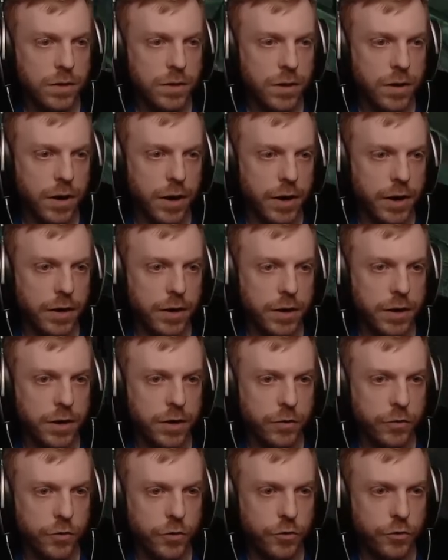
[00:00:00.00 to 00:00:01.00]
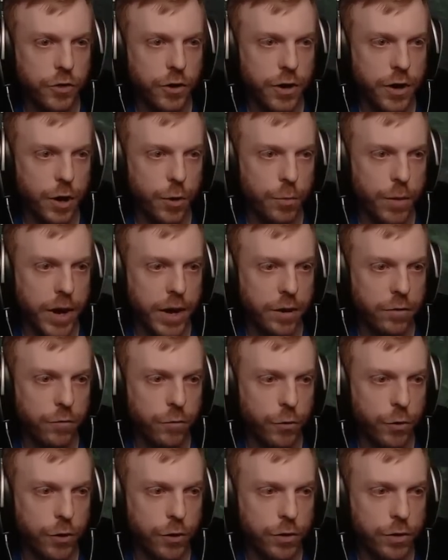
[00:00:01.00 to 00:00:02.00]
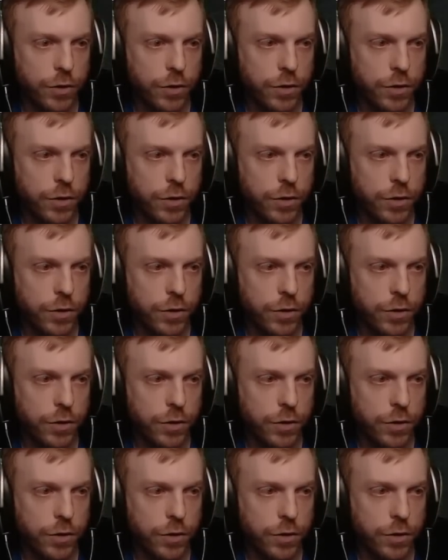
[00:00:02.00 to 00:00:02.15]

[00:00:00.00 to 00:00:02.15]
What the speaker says: Alright. Is he just going to cut back and forth?